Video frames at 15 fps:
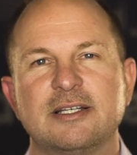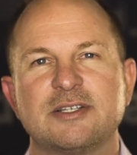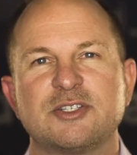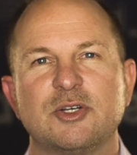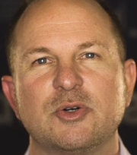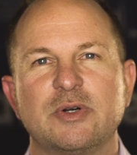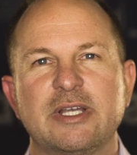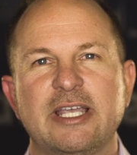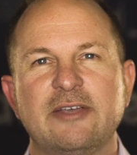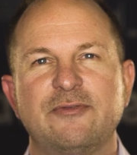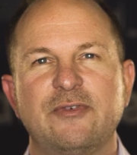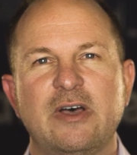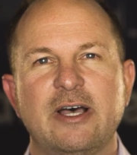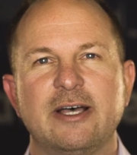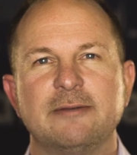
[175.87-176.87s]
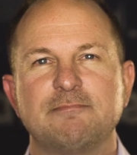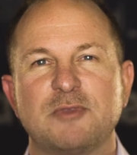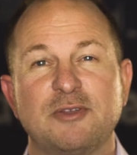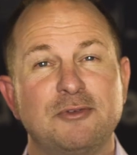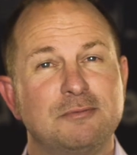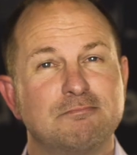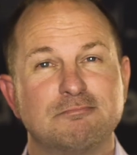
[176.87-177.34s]
So
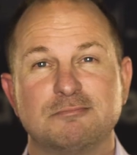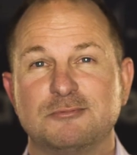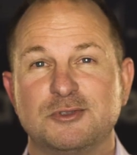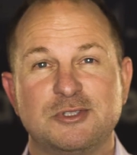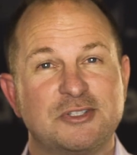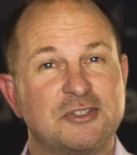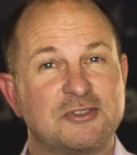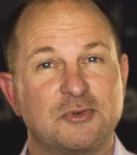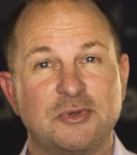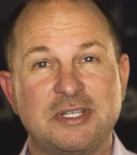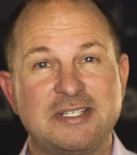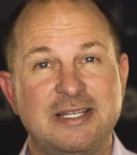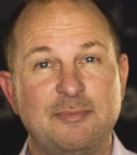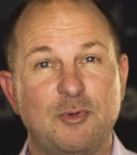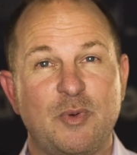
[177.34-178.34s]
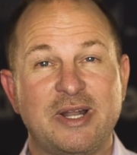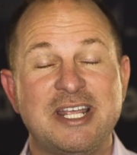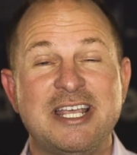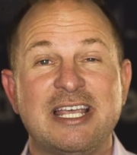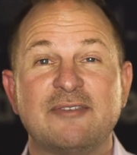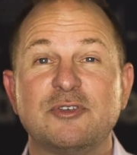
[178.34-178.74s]
this is a really simple one.